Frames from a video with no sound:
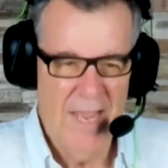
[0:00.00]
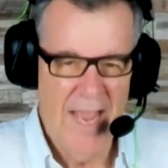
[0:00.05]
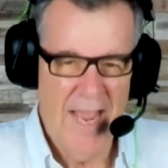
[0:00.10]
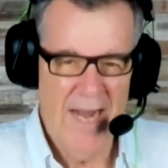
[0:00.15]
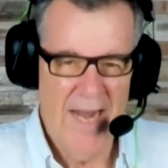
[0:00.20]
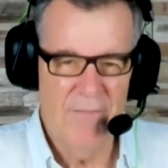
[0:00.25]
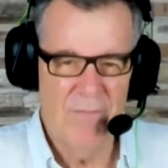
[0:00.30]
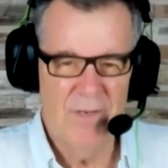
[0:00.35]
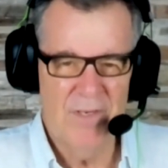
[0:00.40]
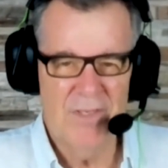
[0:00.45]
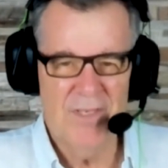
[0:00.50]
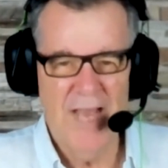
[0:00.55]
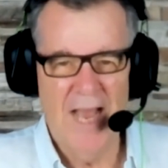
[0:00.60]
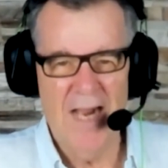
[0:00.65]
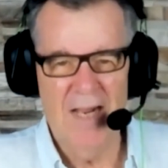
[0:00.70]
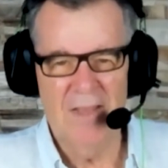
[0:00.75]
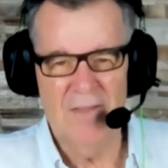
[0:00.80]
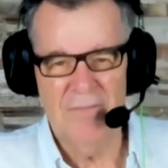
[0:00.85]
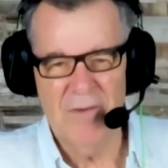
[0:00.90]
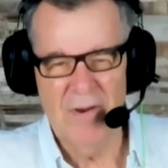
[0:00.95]
And if we
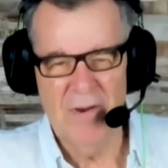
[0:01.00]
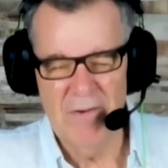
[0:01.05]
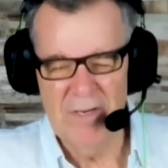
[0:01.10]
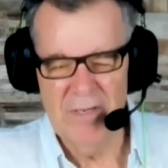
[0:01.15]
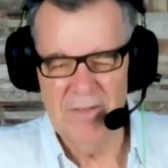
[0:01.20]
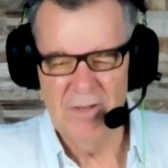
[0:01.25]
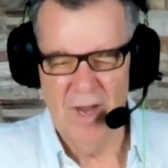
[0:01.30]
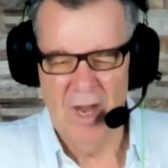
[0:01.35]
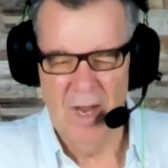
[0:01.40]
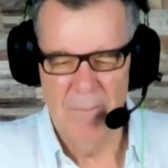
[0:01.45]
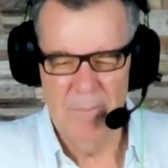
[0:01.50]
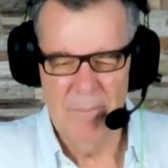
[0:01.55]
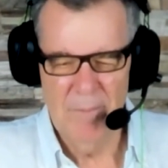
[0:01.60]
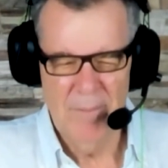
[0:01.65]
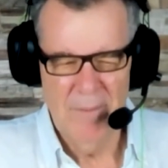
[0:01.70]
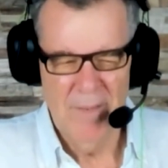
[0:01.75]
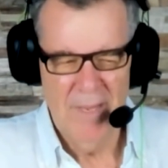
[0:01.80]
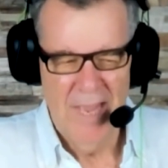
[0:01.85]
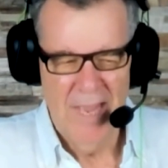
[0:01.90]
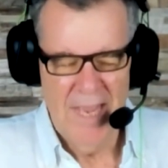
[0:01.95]
start at the very top,
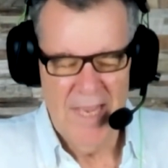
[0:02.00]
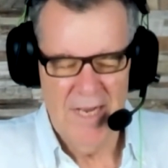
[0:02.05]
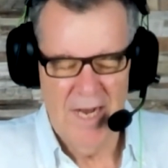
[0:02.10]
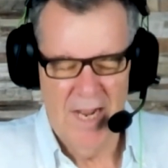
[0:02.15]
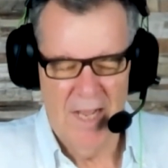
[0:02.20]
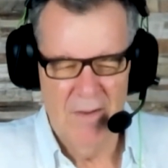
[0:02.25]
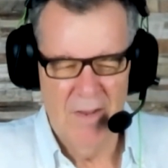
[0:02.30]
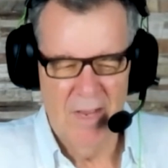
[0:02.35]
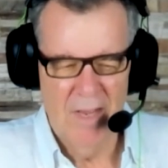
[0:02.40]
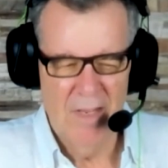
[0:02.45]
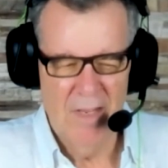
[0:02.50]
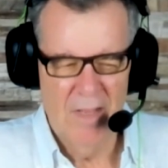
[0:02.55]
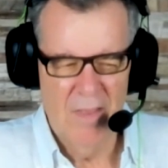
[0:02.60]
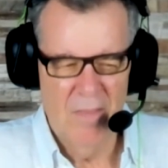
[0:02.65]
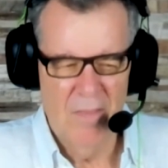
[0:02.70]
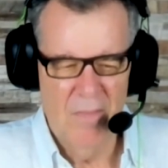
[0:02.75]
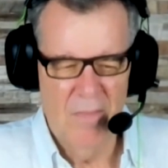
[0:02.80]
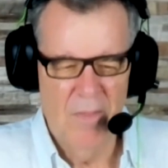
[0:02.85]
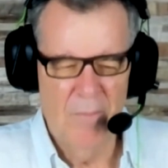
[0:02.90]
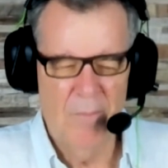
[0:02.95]
you know,
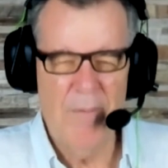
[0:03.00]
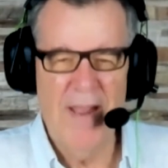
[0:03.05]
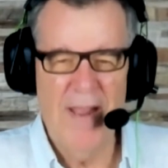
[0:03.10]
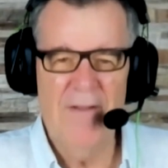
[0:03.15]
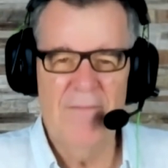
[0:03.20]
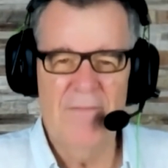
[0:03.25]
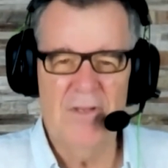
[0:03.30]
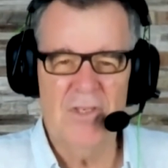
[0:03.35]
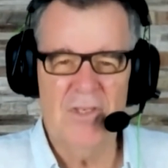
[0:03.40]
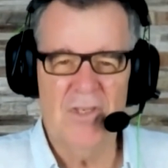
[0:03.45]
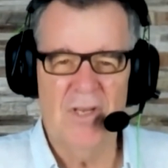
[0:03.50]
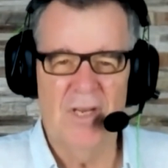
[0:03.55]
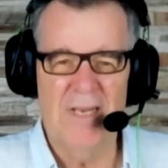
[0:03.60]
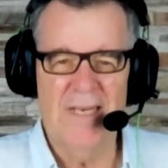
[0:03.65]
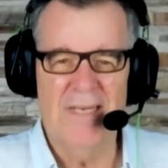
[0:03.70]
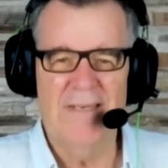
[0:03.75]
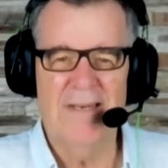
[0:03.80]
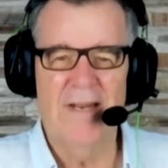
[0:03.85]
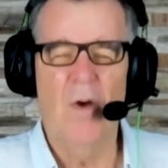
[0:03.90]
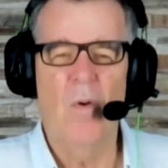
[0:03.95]
the benefits to
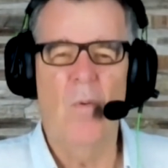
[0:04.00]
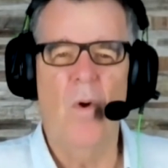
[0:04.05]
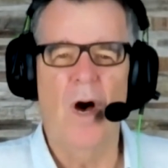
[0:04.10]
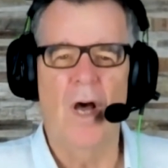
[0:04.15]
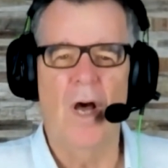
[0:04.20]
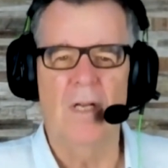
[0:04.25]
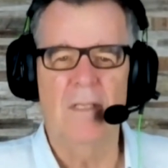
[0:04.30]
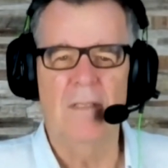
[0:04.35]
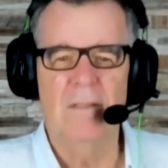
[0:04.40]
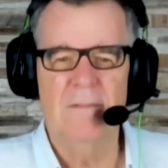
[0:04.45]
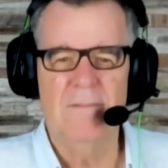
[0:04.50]
LinkedIn are what?